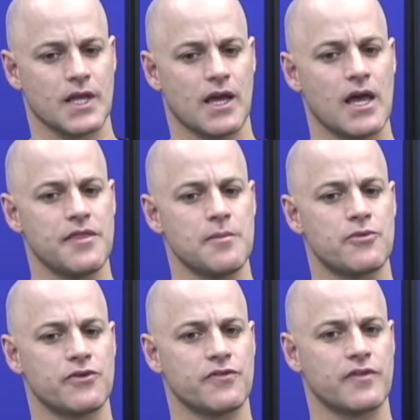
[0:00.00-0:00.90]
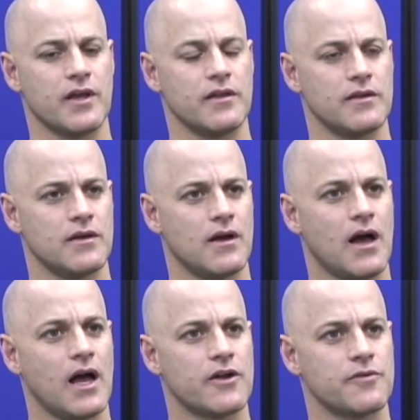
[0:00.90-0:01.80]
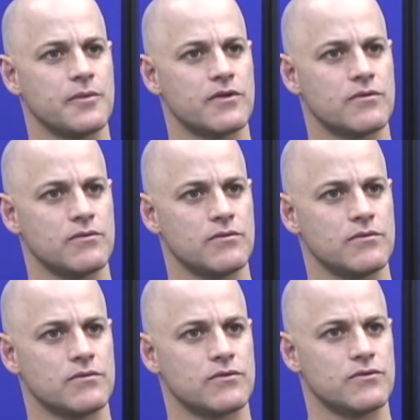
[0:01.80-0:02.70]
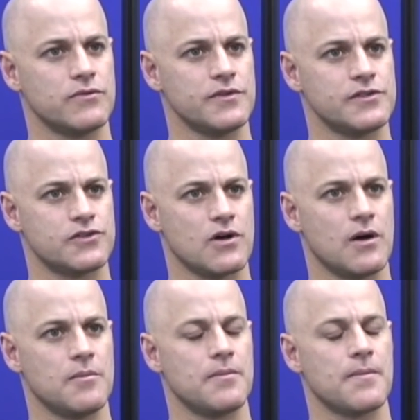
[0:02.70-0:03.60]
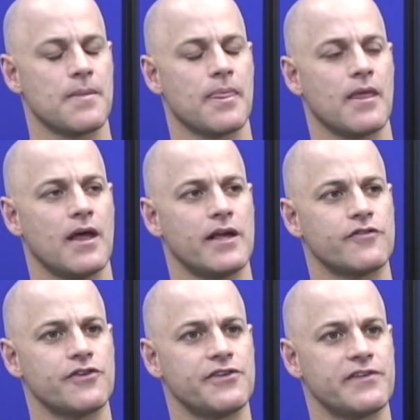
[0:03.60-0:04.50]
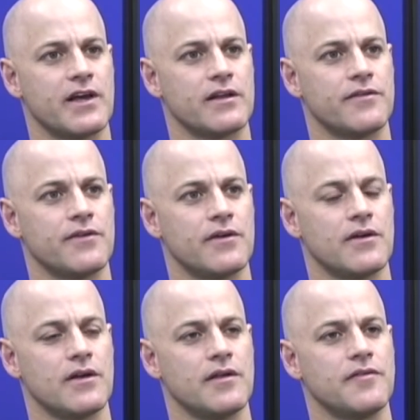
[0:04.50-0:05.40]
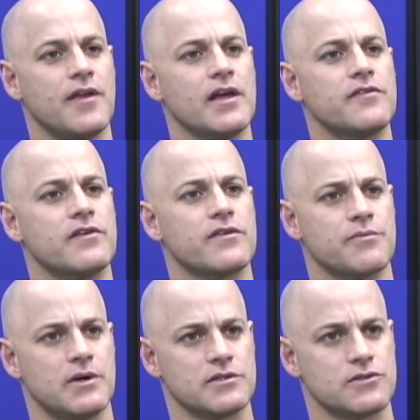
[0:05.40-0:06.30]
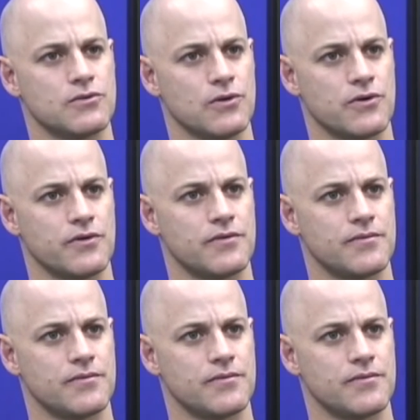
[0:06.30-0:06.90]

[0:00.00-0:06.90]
Kathy Bernstein hired me to do this job, and she said, take 6 months to learn.